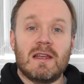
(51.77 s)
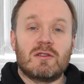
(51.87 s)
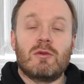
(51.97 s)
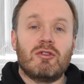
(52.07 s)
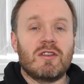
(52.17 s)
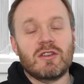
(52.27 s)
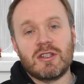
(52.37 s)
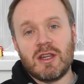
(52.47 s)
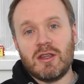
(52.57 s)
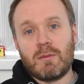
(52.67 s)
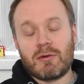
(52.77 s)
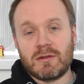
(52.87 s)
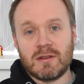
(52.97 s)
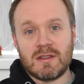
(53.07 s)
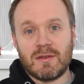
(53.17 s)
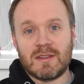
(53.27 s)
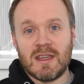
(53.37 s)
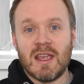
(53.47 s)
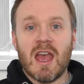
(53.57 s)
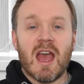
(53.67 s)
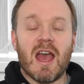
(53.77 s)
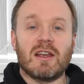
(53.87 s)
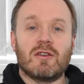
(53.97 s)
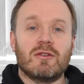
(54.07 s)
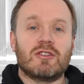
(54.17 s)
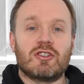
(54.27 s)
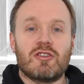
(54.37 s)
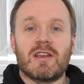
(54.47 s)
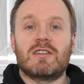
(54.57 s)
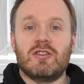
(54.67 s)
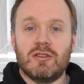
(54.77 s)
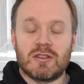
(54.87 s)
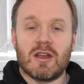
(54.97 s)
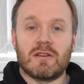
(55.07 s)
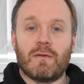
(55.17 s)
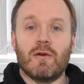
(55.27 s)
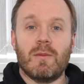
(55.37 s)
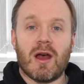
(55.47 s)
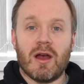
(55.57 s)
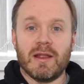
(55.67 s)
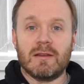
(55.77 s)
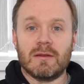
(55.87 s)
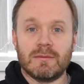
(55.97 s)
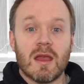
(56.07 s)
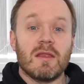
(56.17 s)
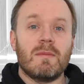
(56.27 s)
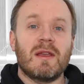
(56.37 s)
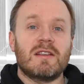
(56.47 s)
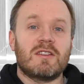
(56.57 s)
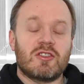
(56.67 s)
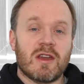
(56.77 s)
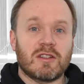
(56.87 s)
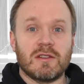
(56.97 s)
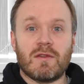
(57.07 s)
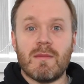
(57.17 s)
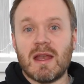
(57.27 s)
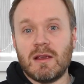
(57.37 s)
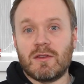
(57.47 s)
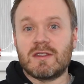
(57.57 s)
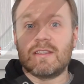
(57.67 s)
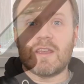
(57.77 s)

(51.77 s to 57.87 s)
lead to a reduction in your productivity and cause stress as you start to fall behind. The biggest distractions for many of us is